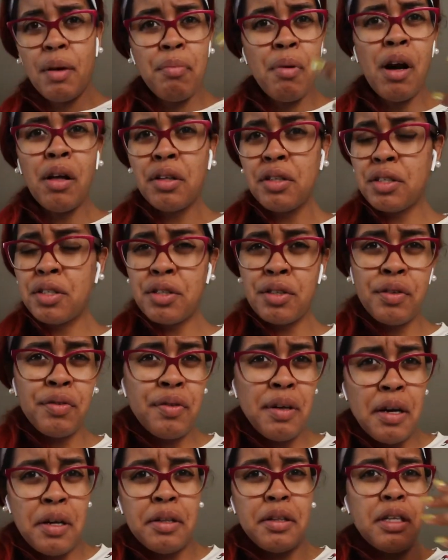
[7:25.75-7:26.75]
Probably still
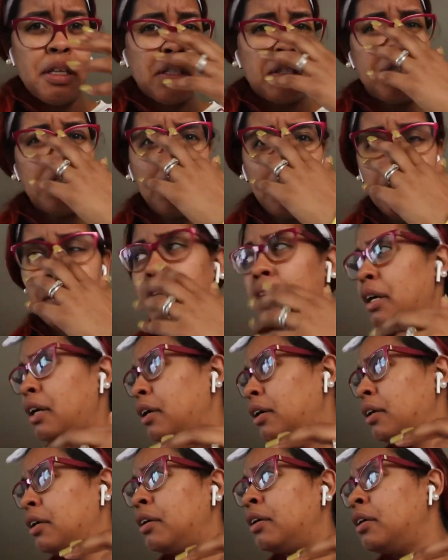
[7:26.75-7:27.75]
find things here and
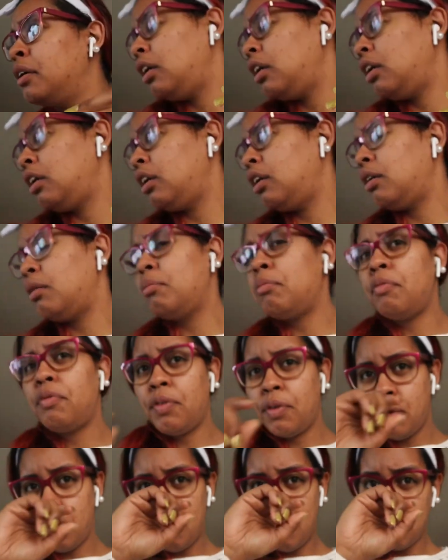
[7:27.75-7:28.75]
there um,
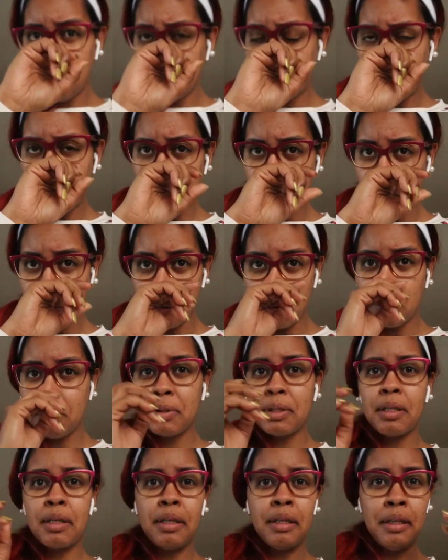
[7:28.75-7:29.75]
for my small
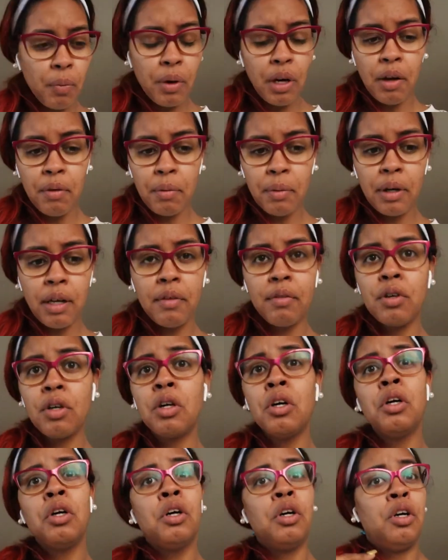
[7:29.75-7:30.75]
groups, whatever,
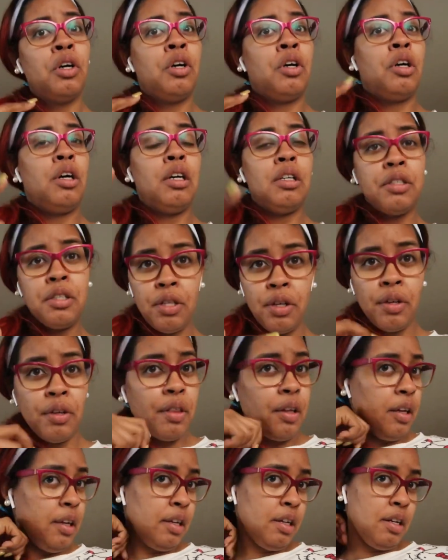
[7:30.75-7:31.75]
whatever. Until
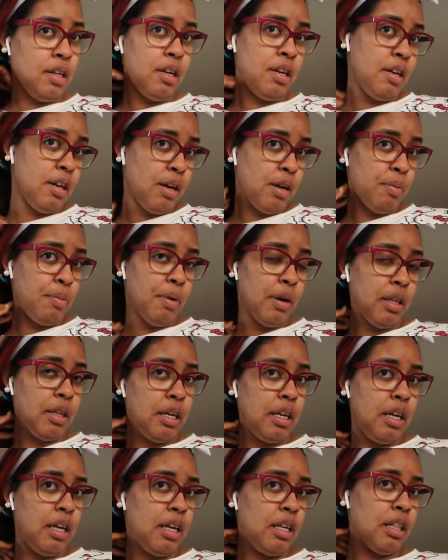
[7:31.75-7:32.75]
then, I'll
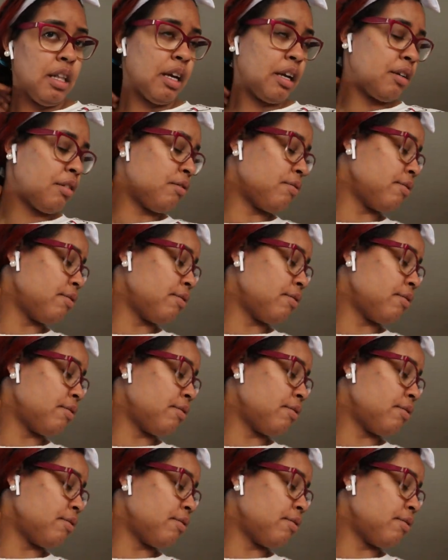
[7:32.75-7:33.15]
probably eat like